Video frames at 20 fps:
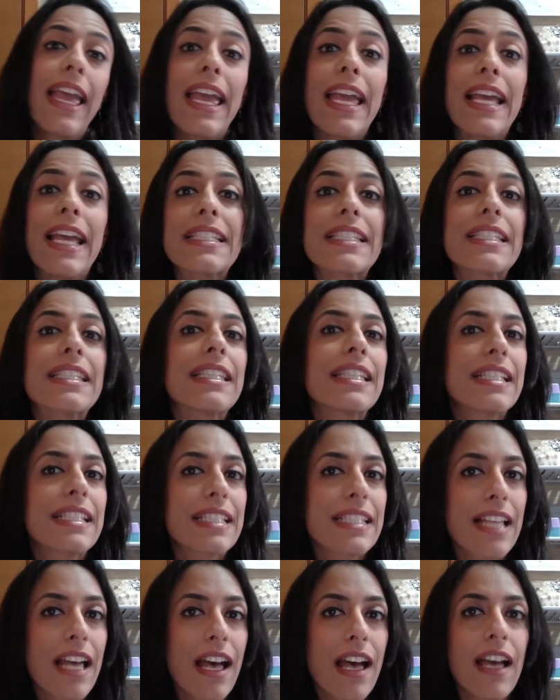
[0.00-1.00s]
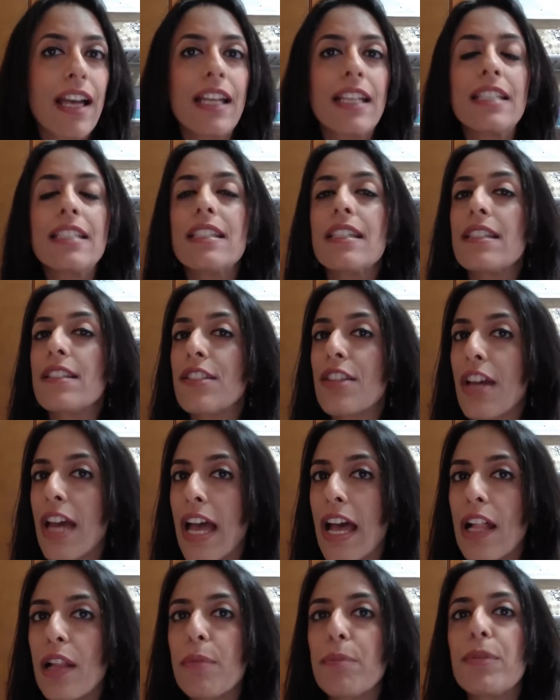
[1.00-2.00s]
It's designed to
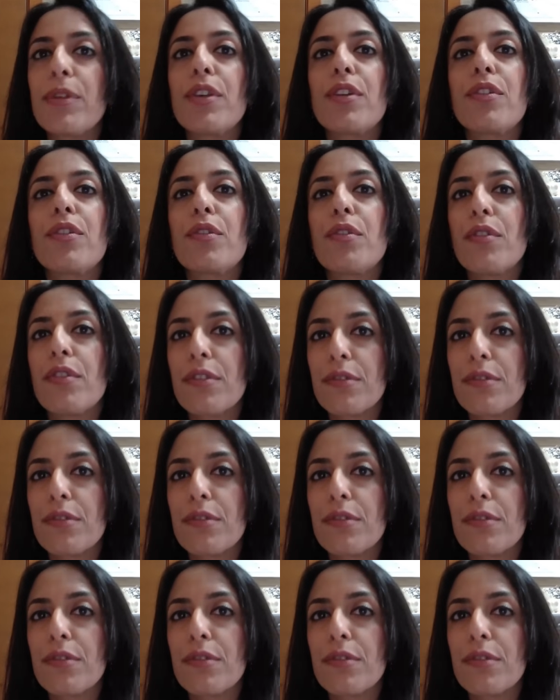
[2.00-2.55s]
help you